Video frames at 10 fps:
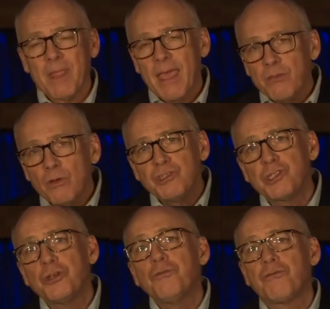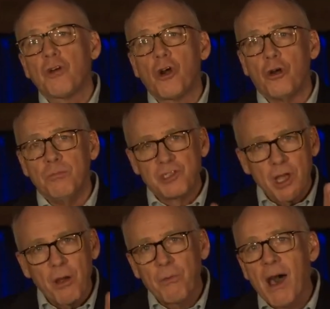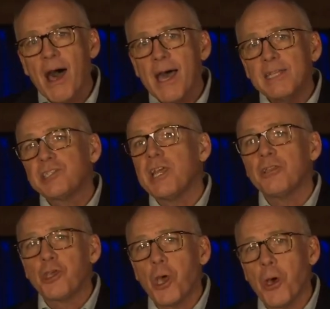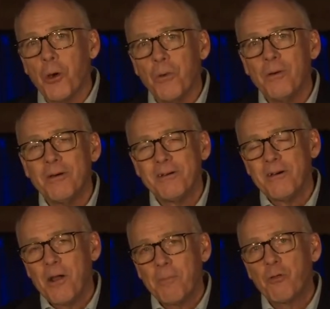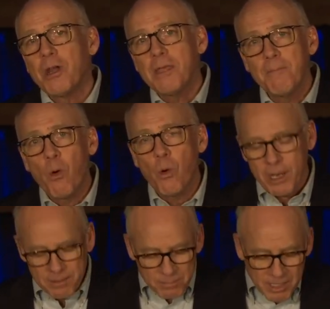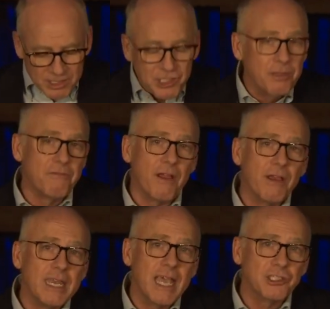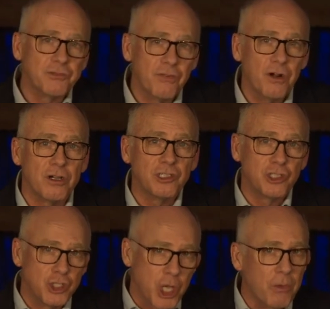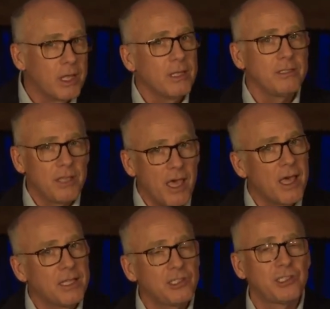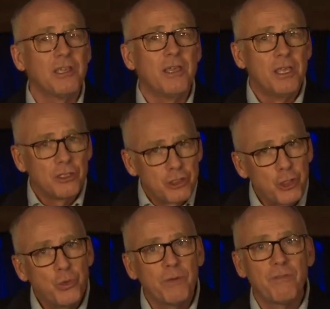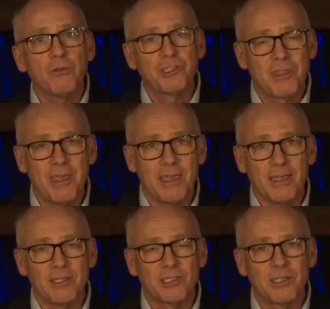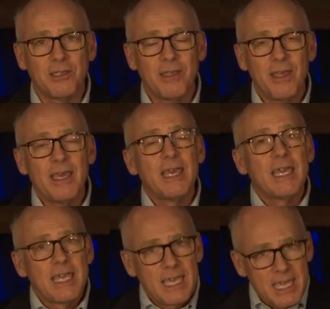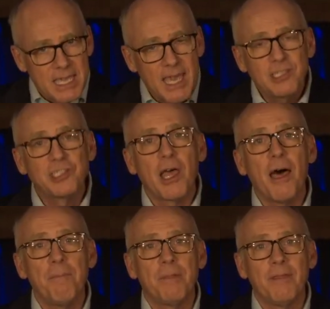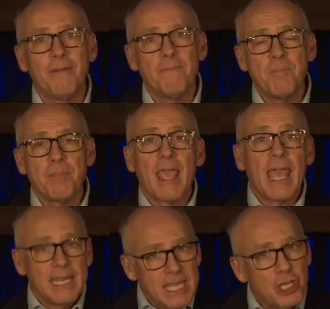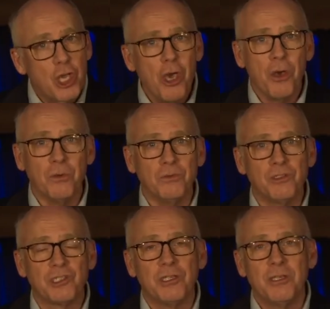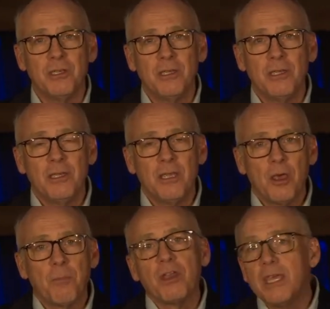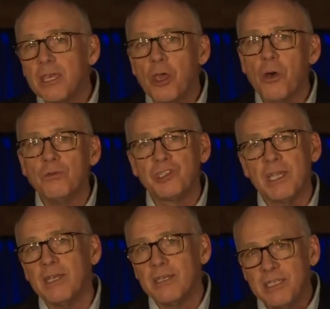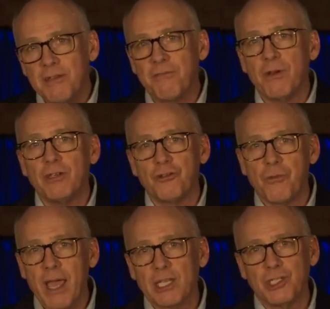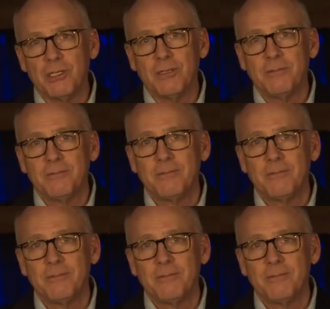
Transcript: And those two verbs, arise and go, are pretty important because in the very next verse, Jonah does two of those things. He gets up and he goes, but he goes in a different direction.